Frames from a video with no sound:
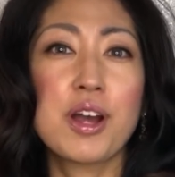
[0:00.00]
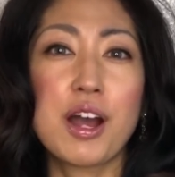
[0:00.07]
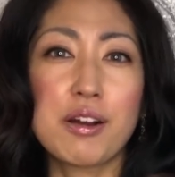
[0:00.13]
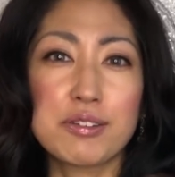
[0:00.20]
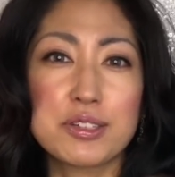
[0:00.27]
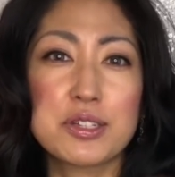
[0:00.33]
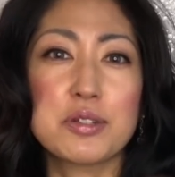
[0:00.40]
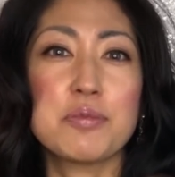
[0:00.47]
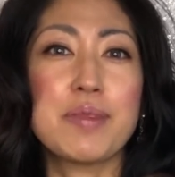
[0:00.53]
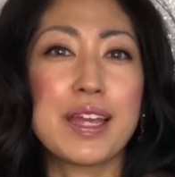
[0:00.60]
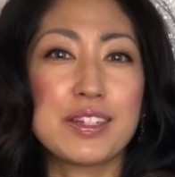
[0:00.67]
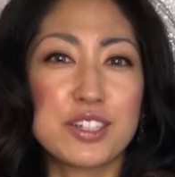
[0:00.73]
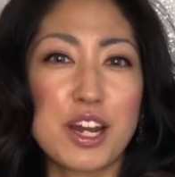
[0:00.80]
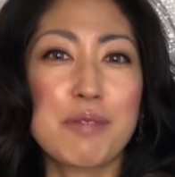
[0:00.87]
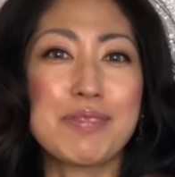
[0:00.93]
how to
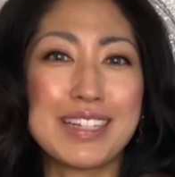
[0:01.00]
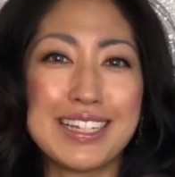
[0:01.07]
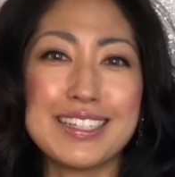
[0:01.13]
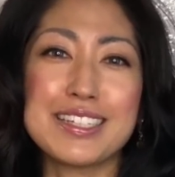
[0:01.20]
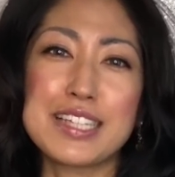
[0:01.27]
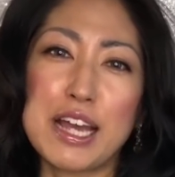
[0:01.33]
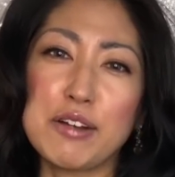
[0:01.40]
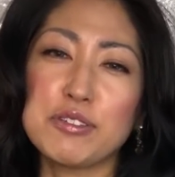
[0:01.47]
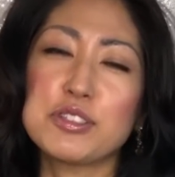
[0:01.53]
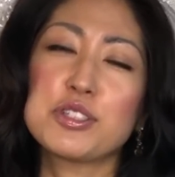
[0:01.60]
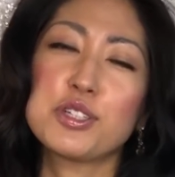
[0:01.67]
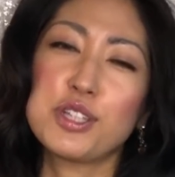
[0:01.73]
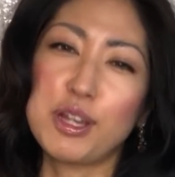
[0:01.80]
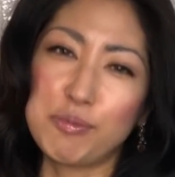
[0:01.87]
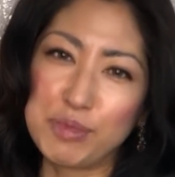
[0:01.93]
make Japanese
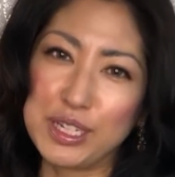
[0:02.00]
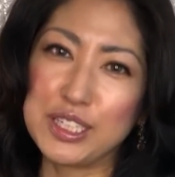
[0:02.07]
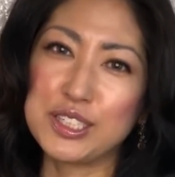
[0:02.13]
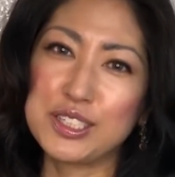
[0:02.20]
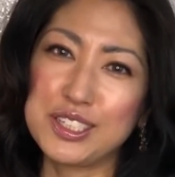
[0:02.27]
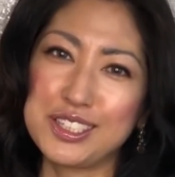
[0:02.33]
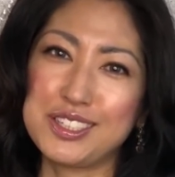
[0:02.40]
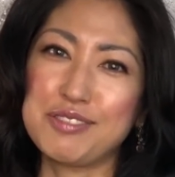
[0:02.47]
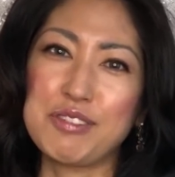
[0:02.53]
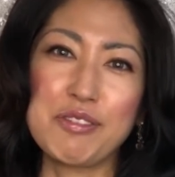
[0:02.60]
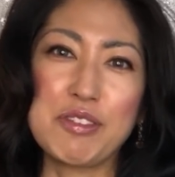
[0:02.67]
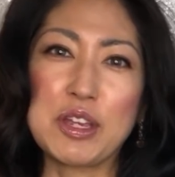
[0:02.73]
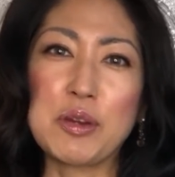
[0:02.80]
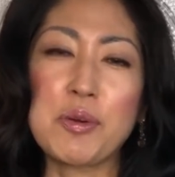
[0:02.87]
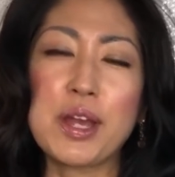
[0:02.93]
sounds, yeah, please just
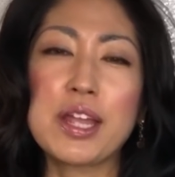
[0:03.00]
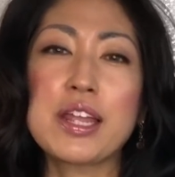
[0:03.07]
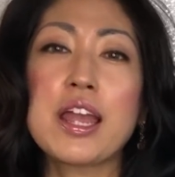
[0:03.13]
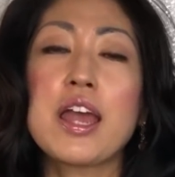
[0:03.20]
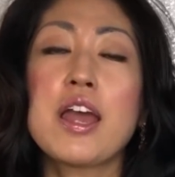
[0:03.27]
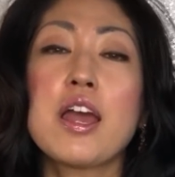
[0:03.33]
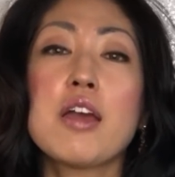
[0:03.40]
review it.